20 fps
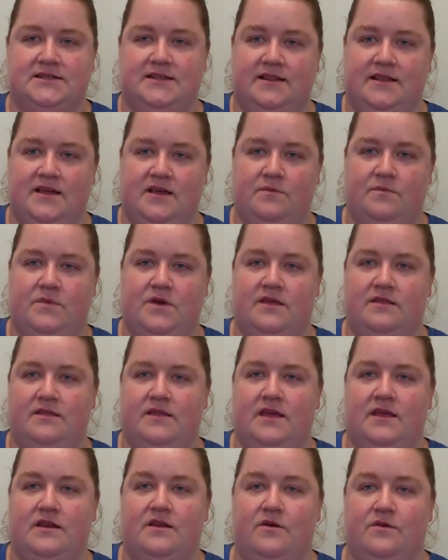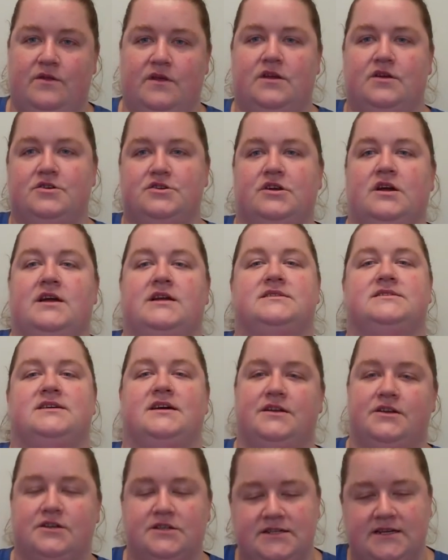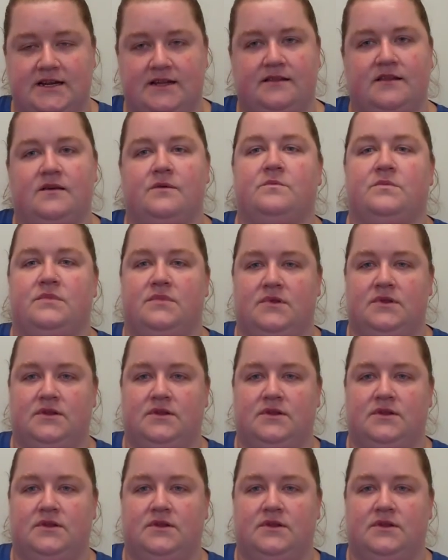to them and they know that you're trying to understand them.